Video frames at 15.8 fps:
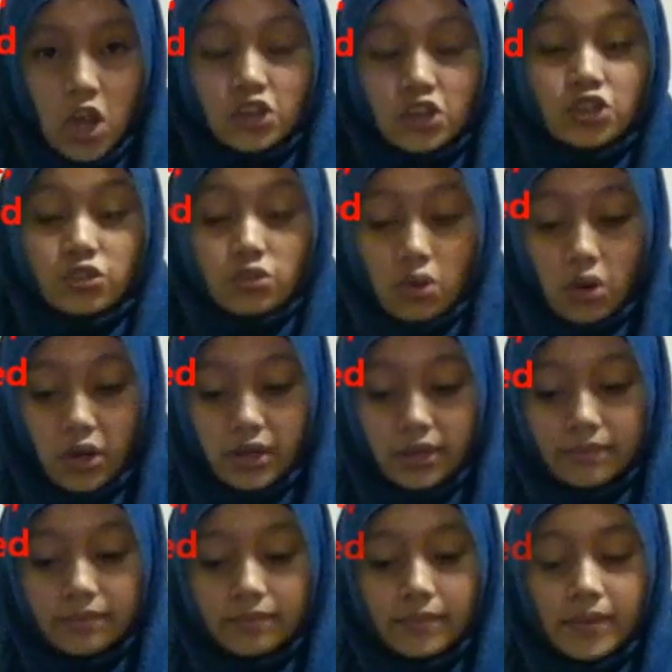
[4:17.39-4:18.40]
stored,
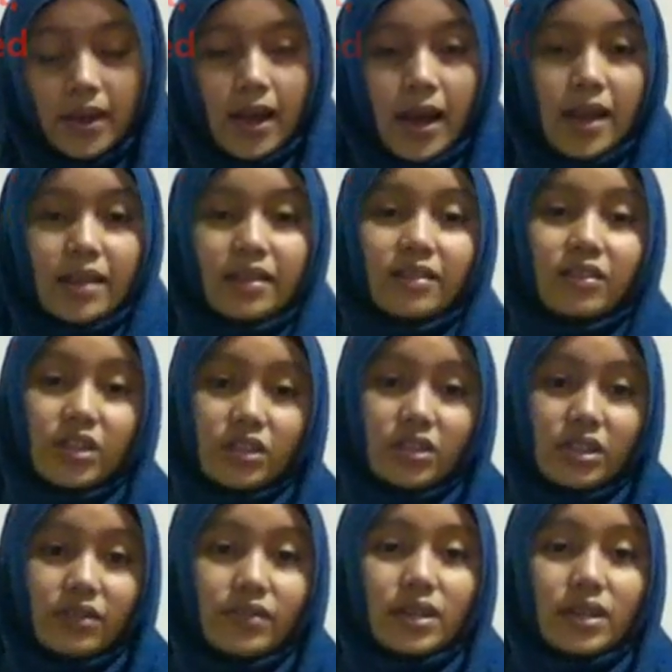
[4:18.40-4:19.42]
and
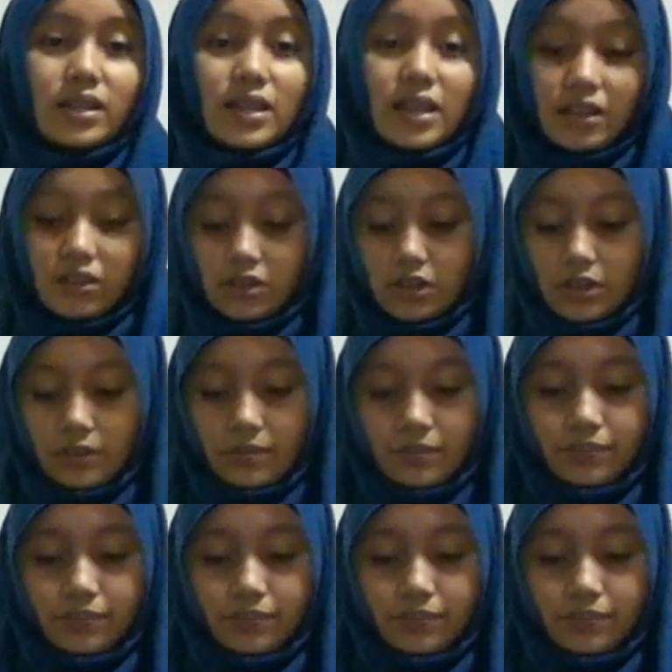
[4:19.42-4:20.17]
retrieved later.